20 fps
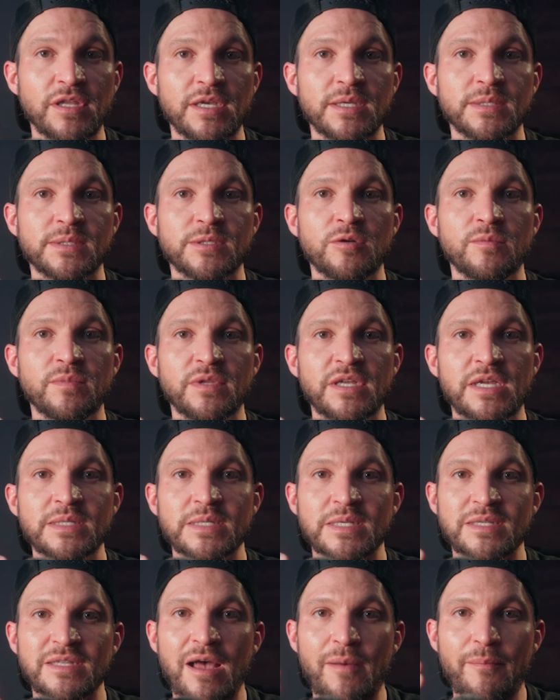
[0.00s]
a zoom lens.
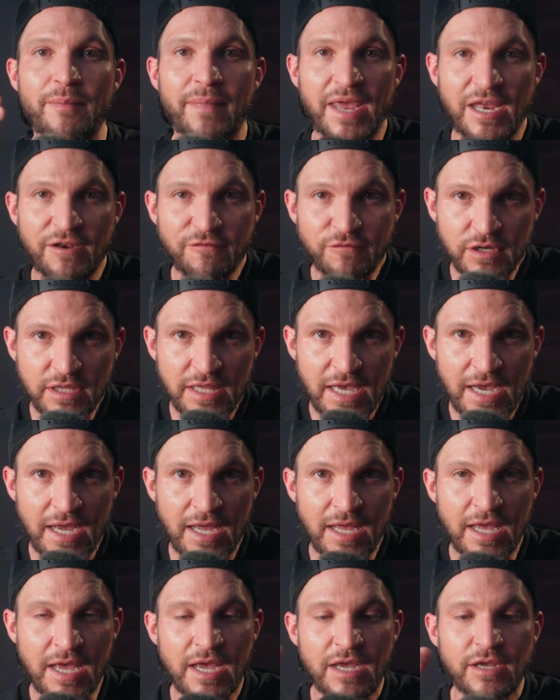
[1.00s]
It's not made for
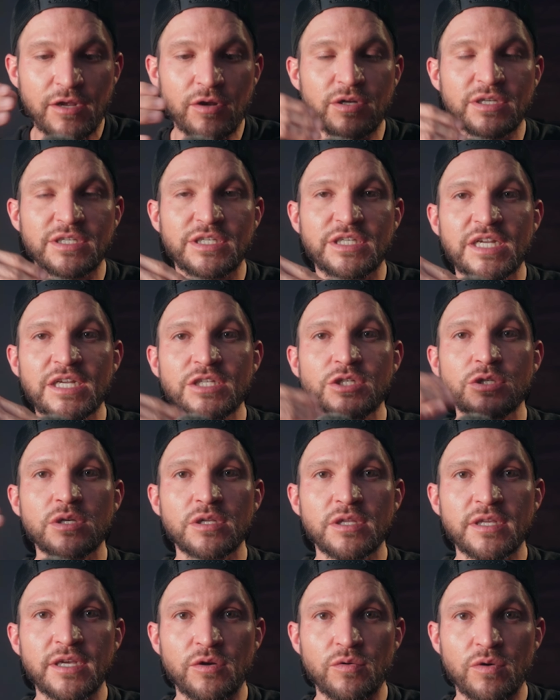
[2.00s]
that. You're
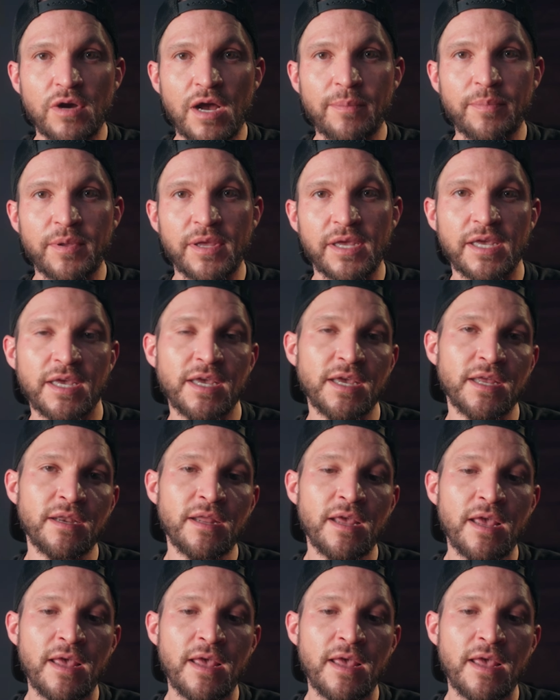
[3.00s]
digitally cropping in,